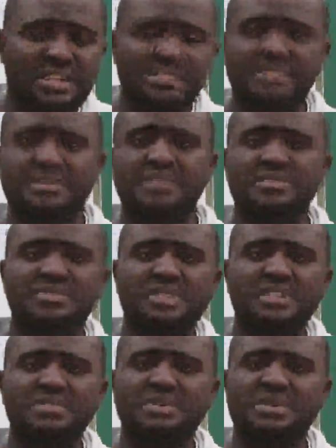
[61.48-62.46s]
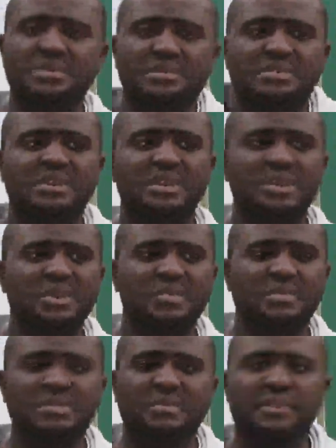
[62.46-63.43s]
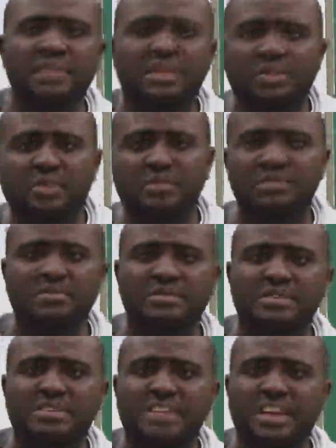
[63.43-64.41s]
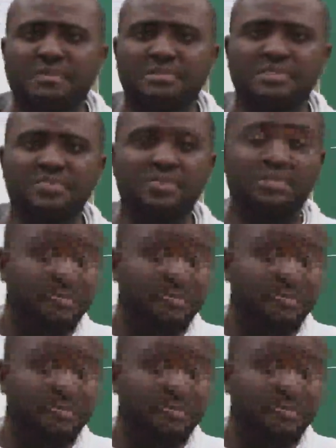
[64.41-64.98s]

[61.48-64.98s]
this is very strange because we've never really thought of time this way